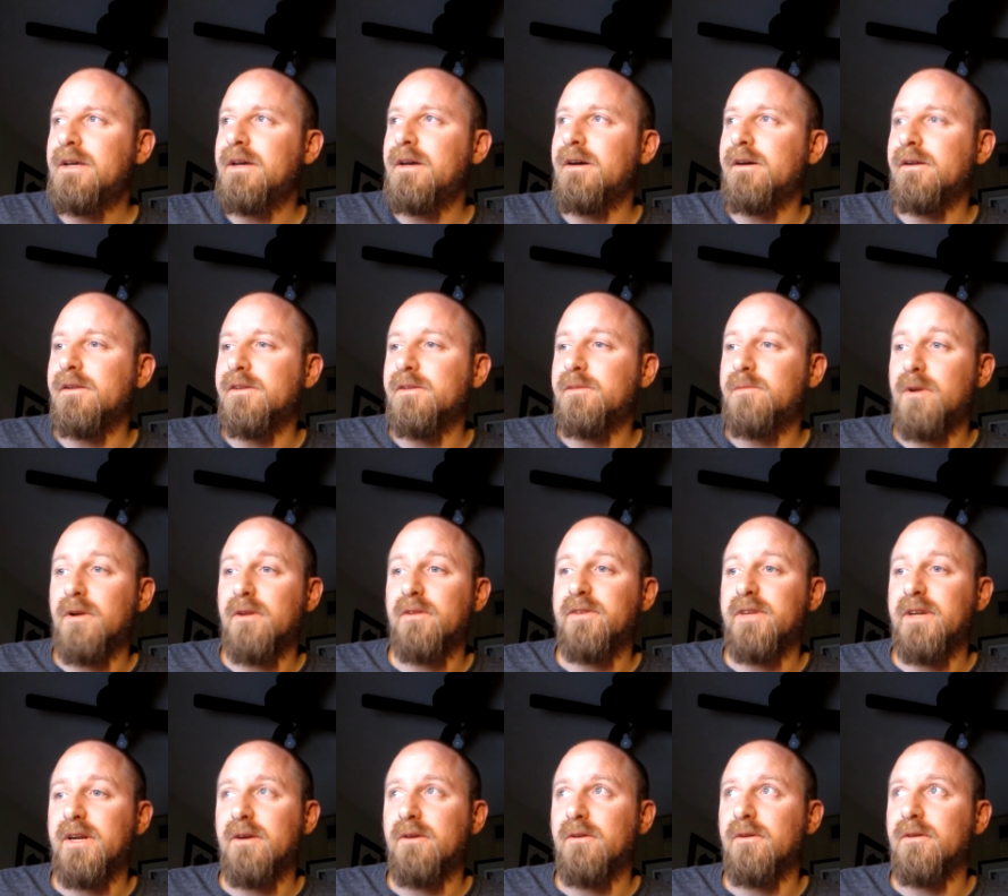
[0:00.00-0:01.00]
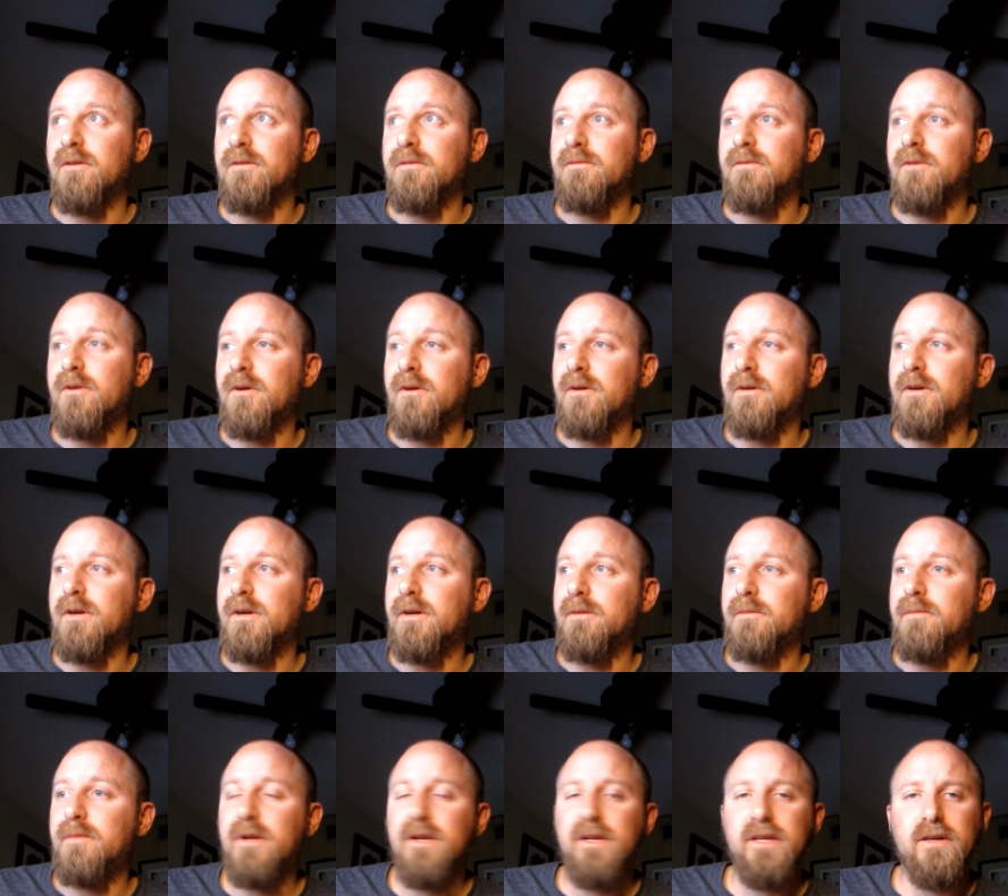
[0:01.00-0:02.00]
Uh, these bottles now are, are uh,
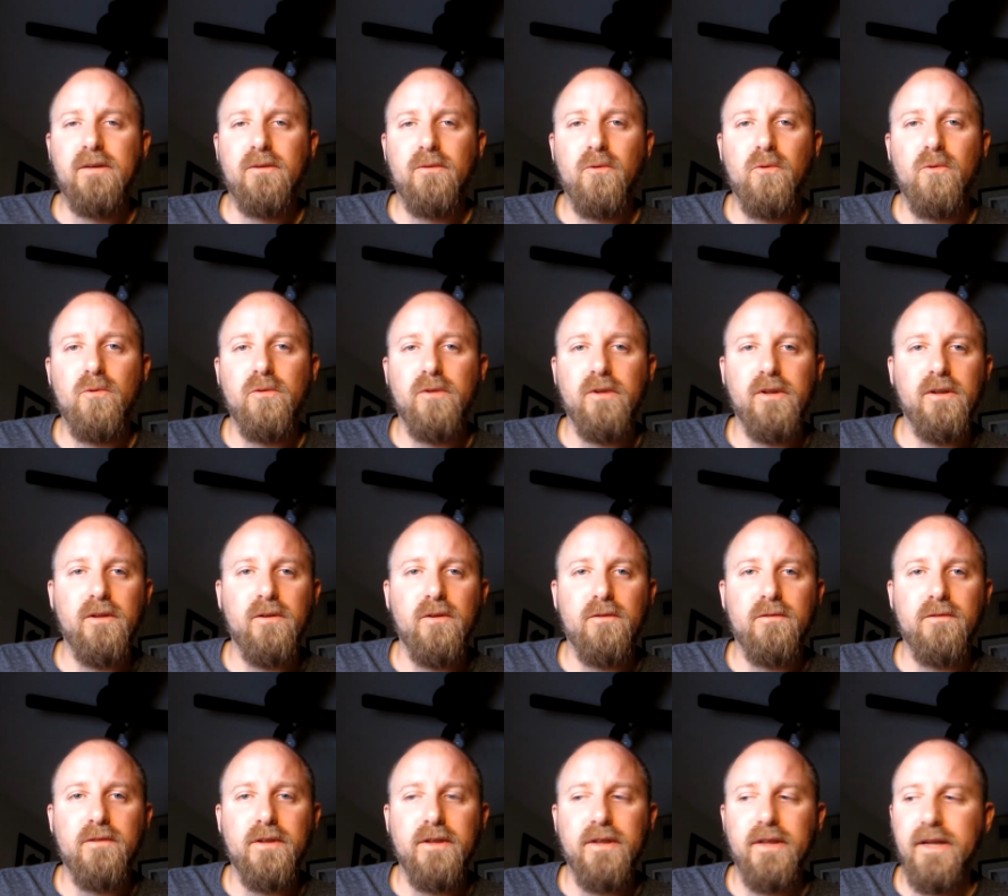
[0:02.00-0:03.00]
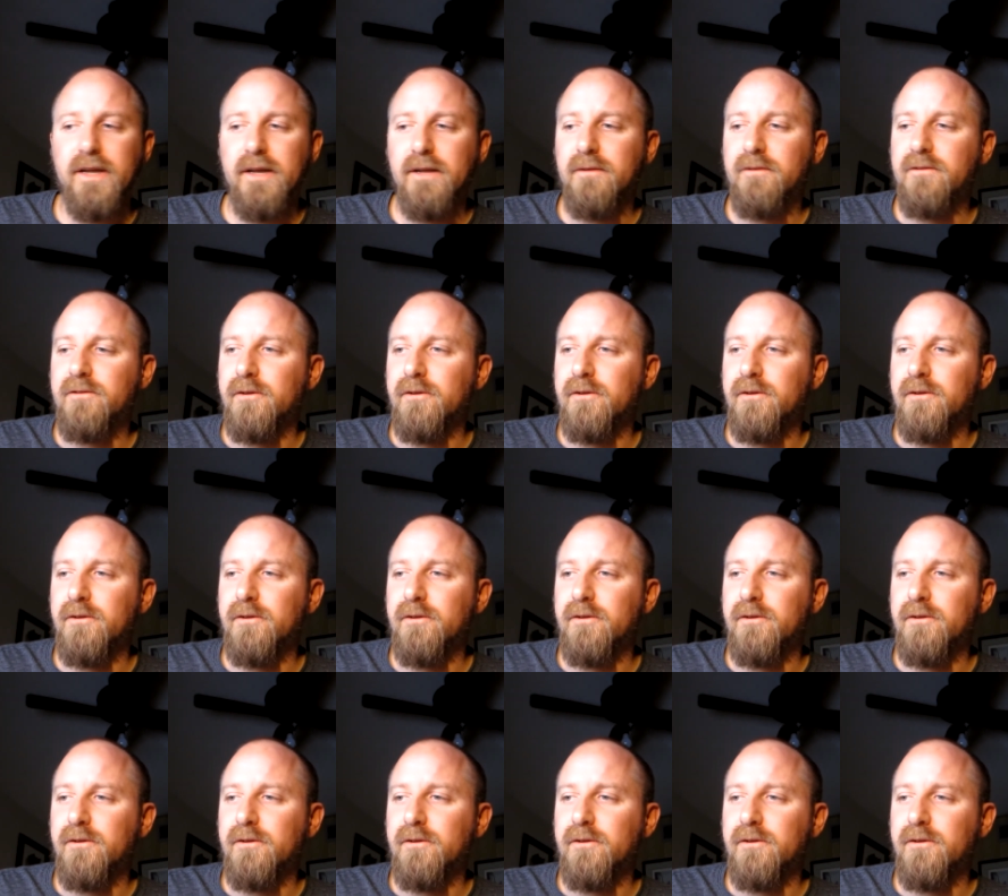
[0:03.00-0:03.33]
about a year old, a little over than that.